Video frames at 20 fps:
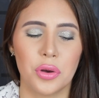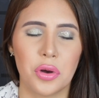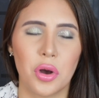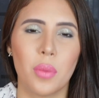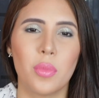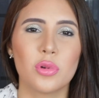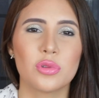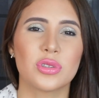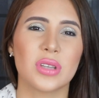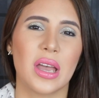
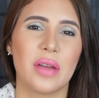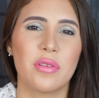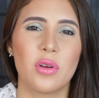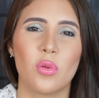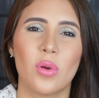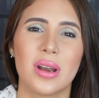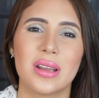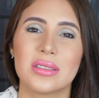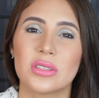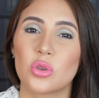almost
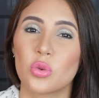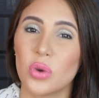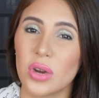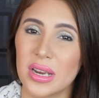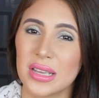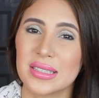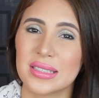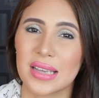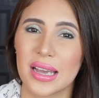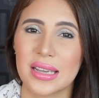everyone is
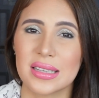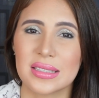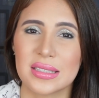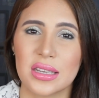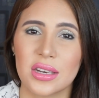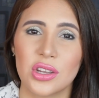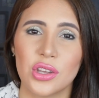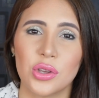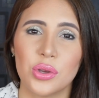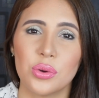
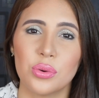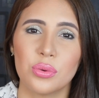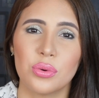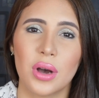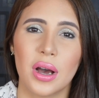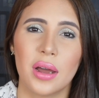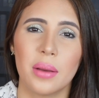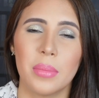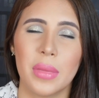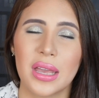criticizing you
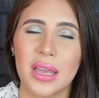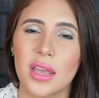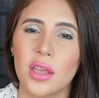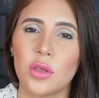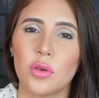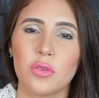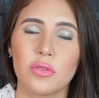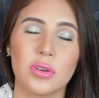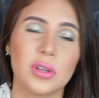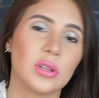and making
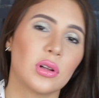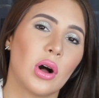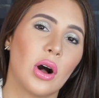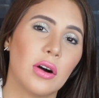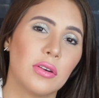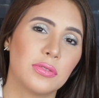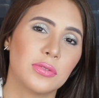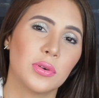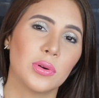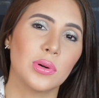you feel
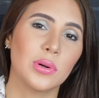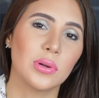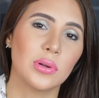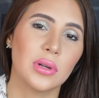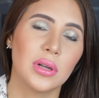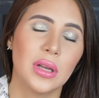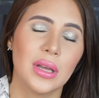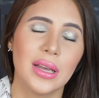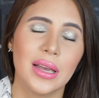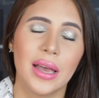
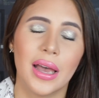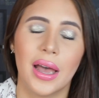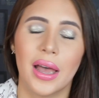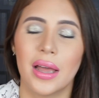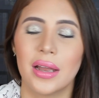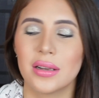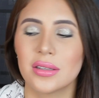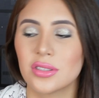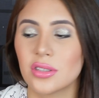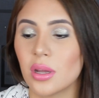awful.
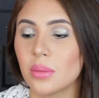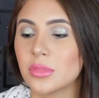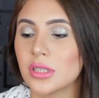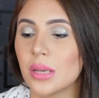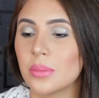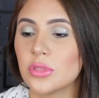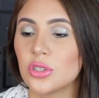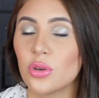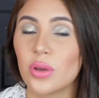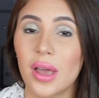And
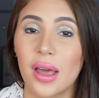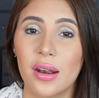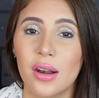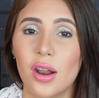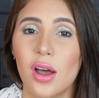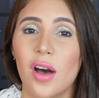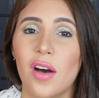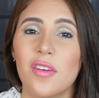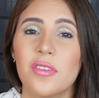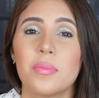sometimes you get
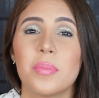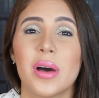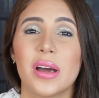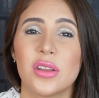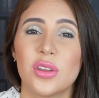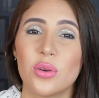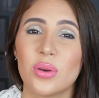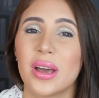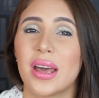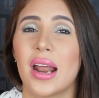love,
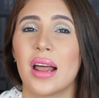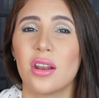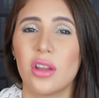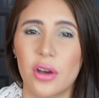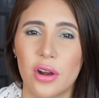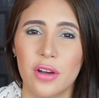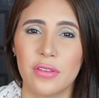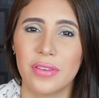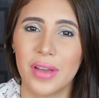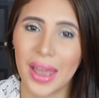but you get a
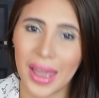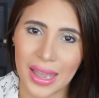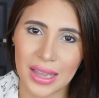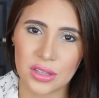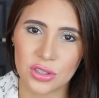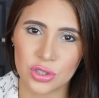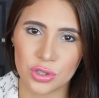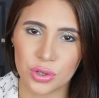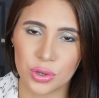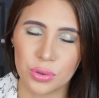lot of
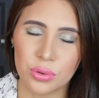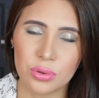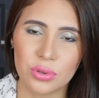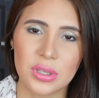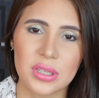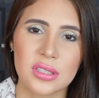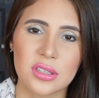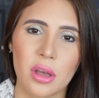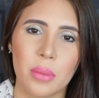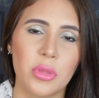hate too.
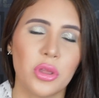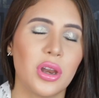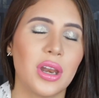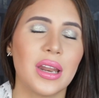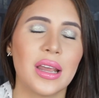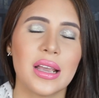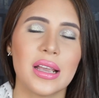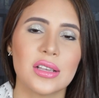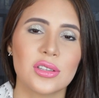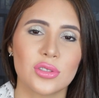This
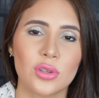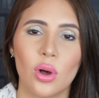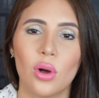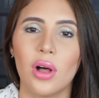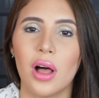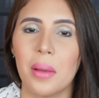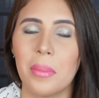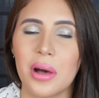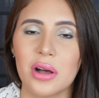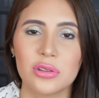community is
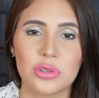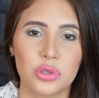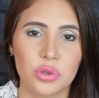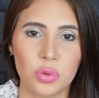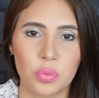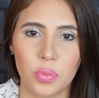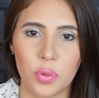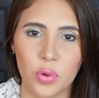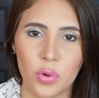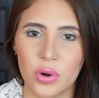all about
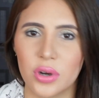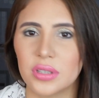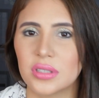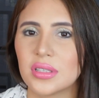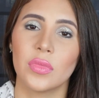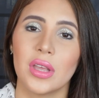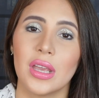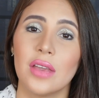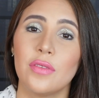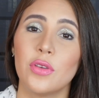
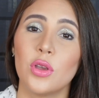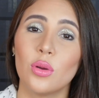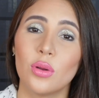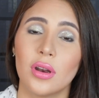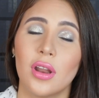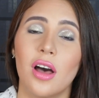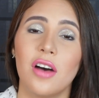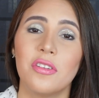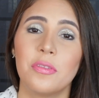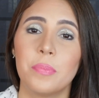support. If you
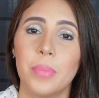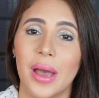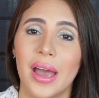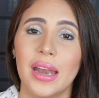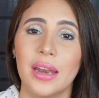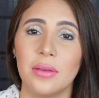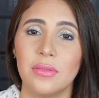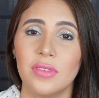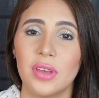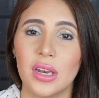love
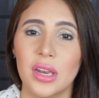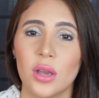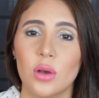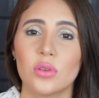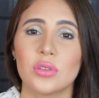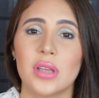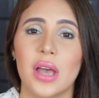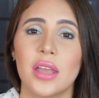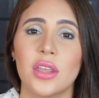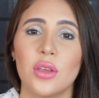panning
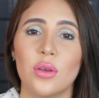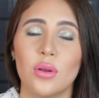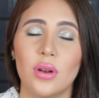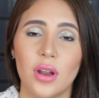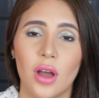videos and you